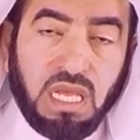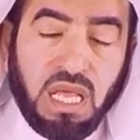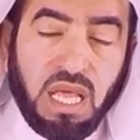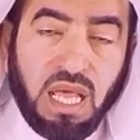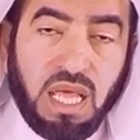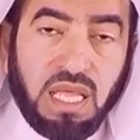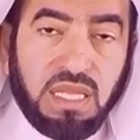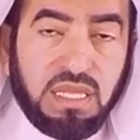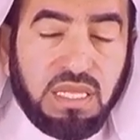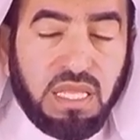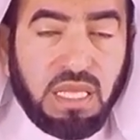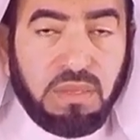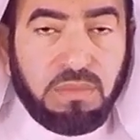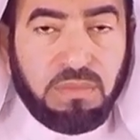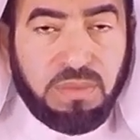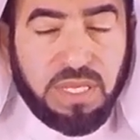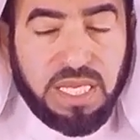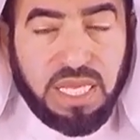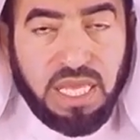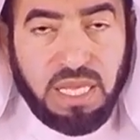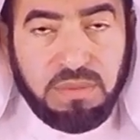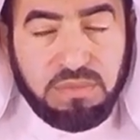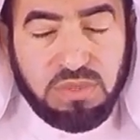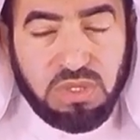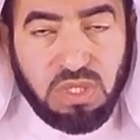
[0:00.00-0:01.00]
and they
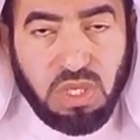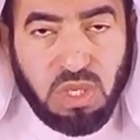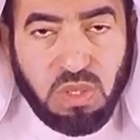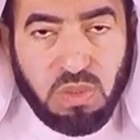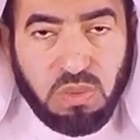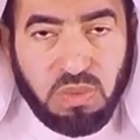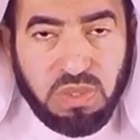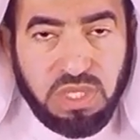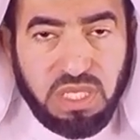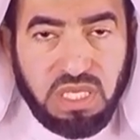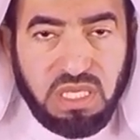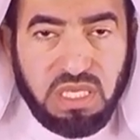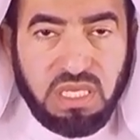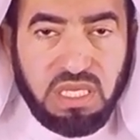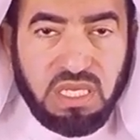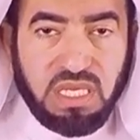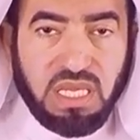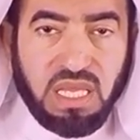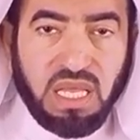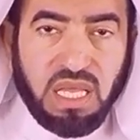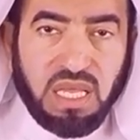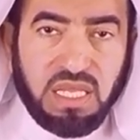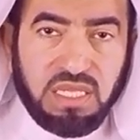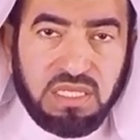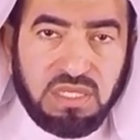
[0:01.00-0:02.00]
became so
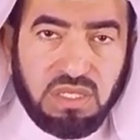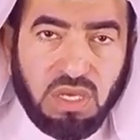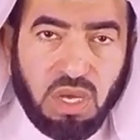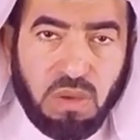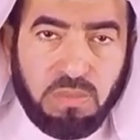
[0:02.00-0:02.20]
weak and